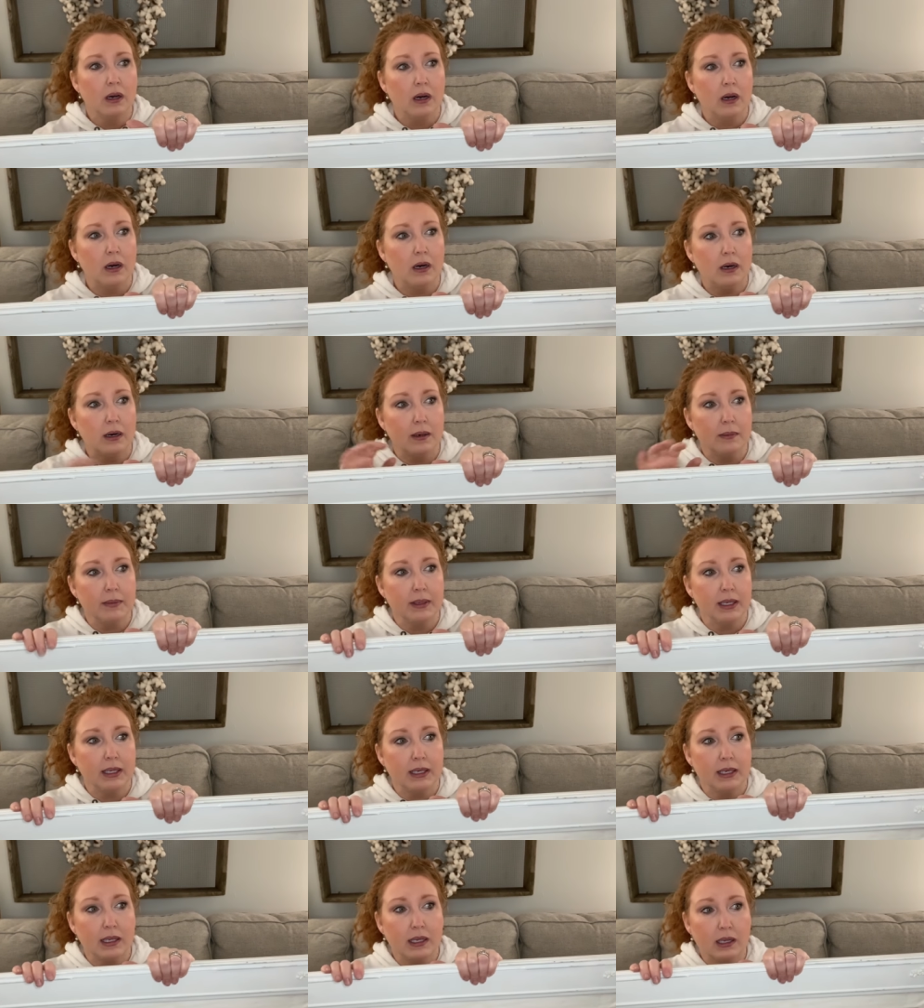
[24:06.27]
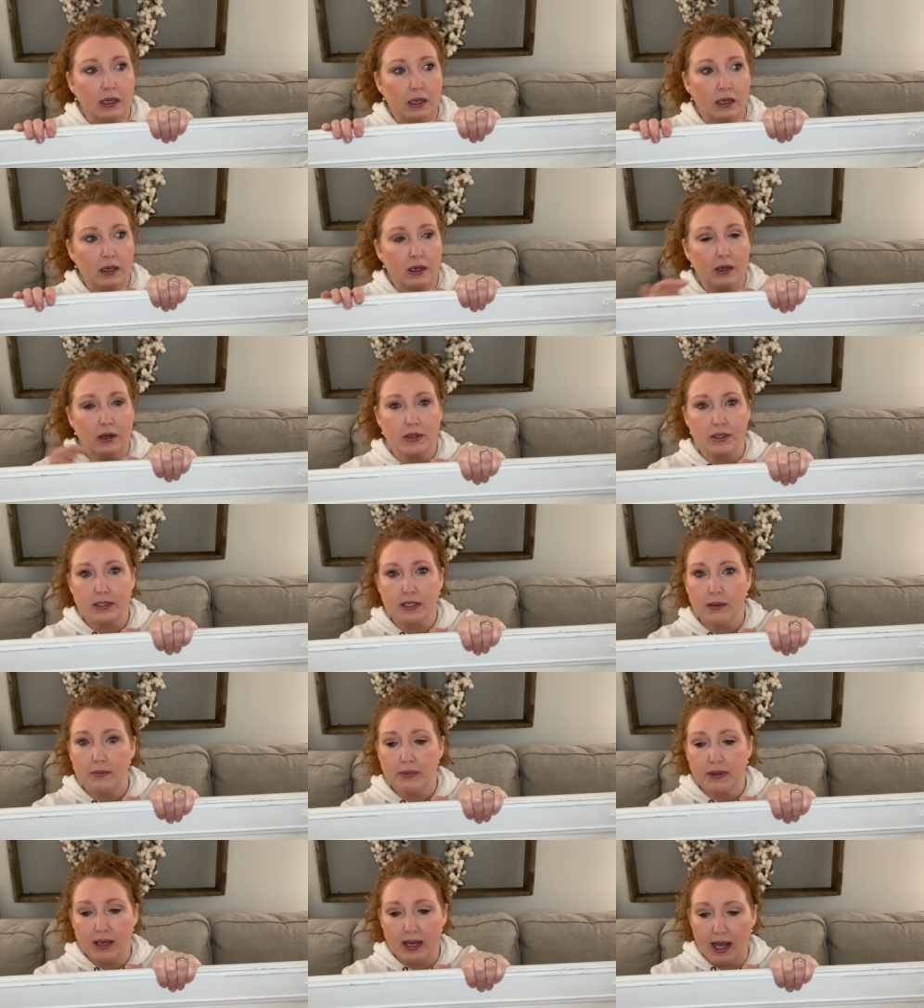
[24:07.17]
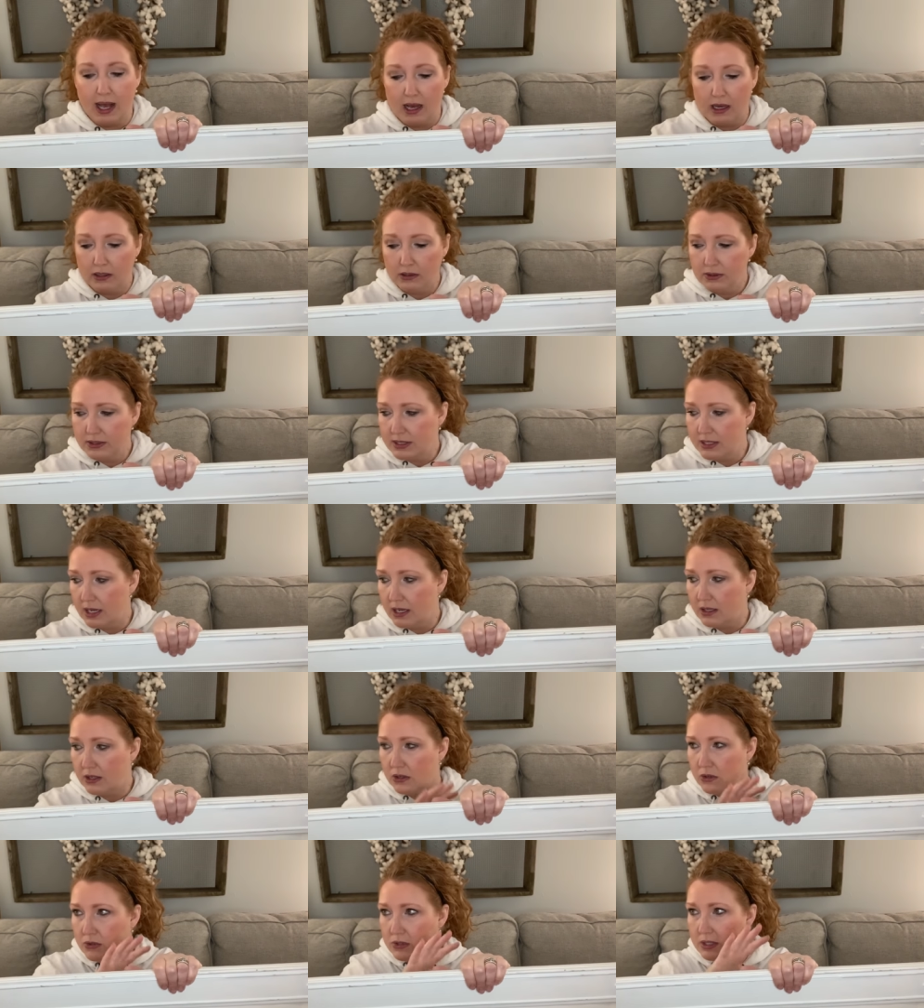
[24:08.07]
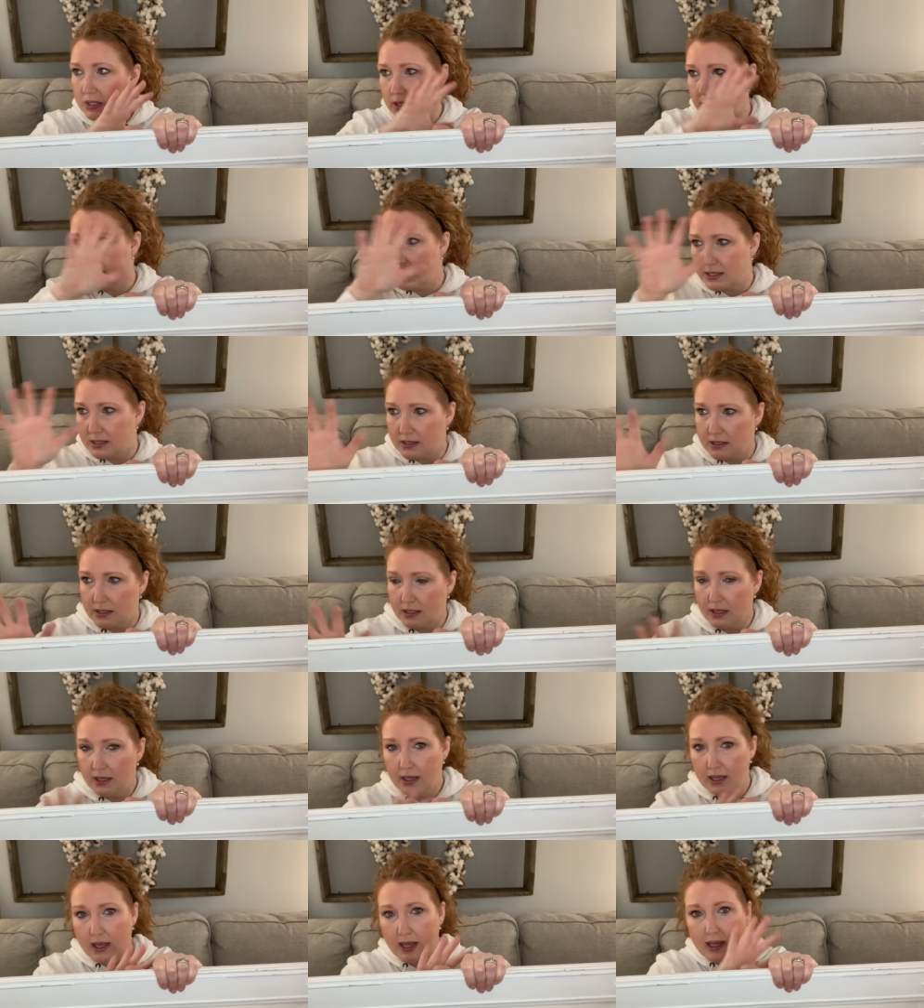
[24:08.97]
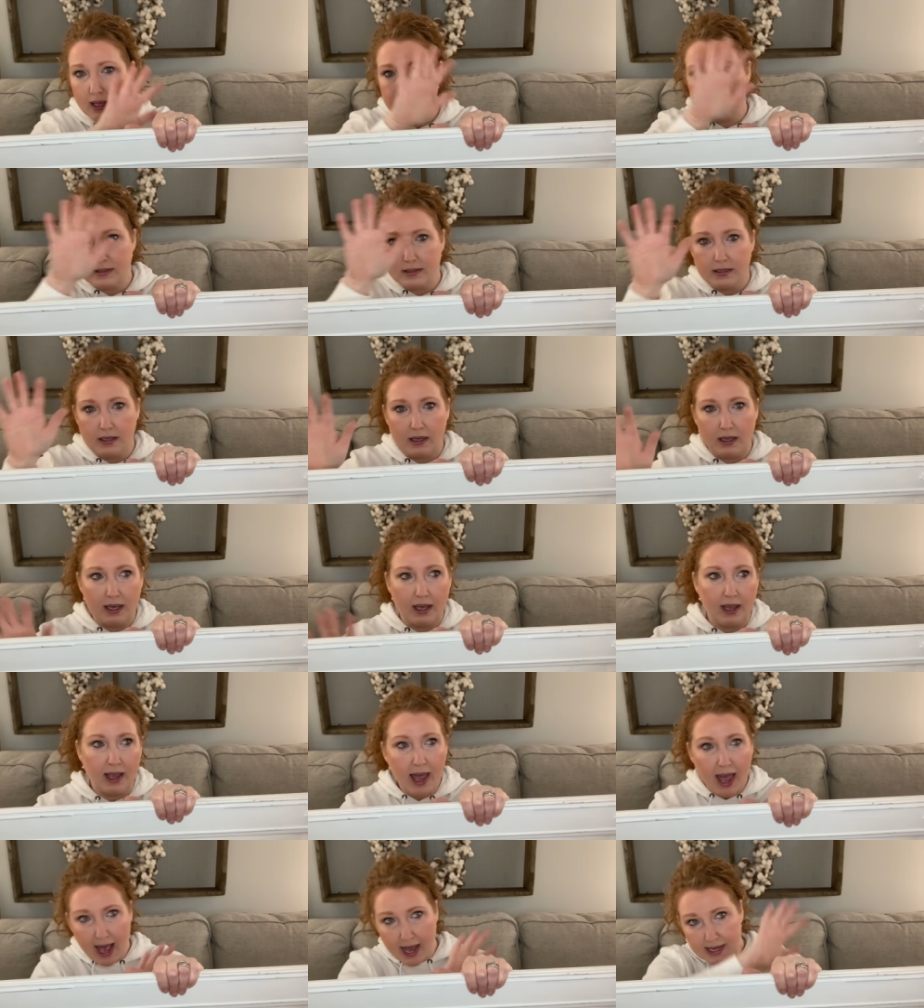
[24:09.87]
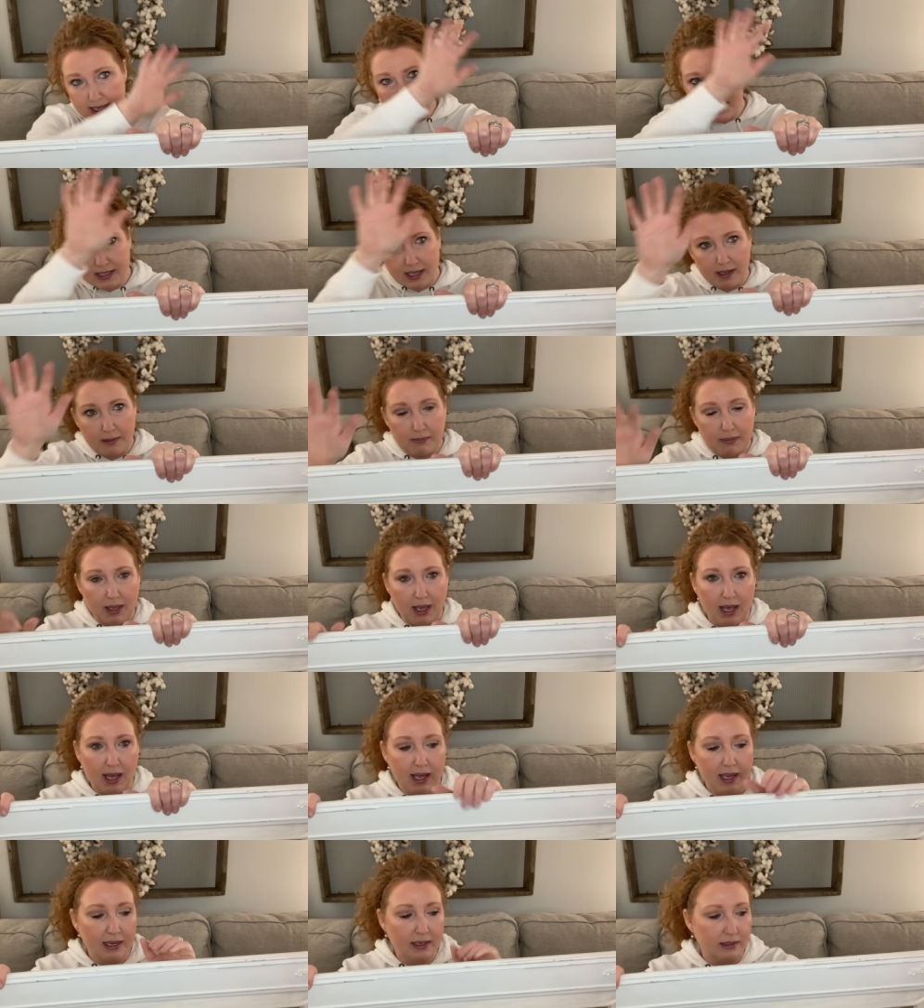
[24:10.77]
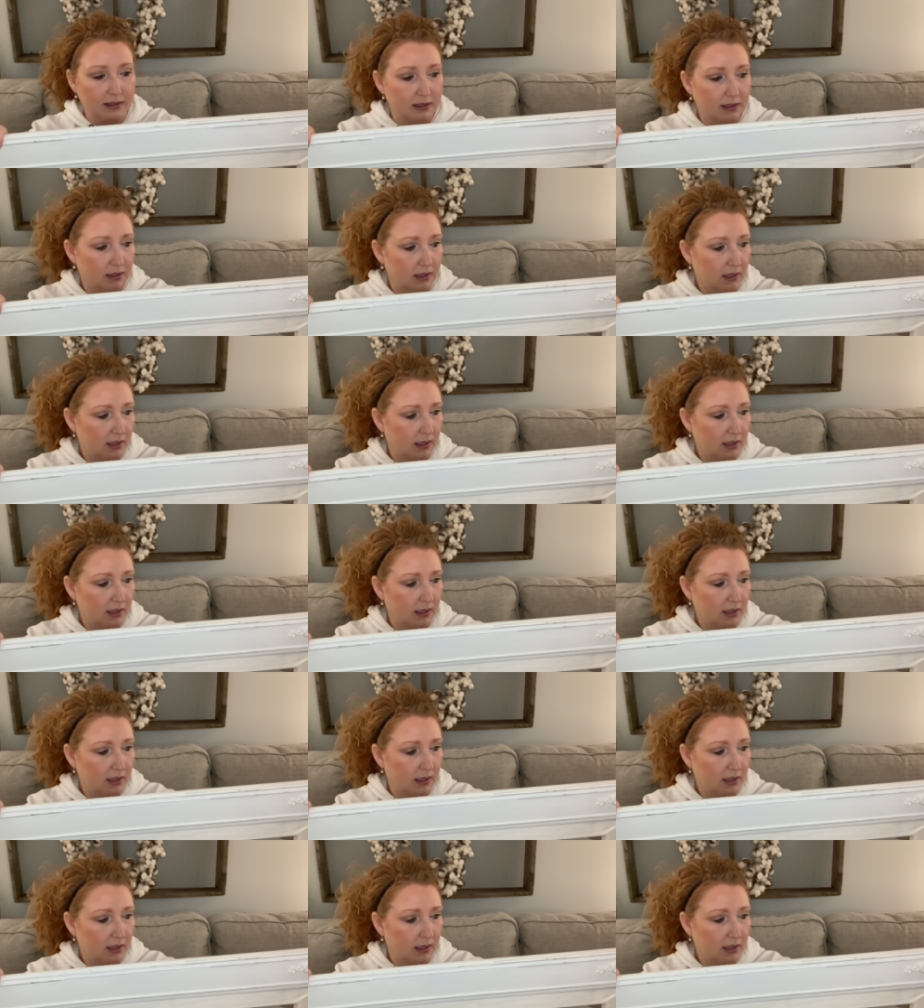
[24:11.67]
um, in here or something else and using this as an accent behind,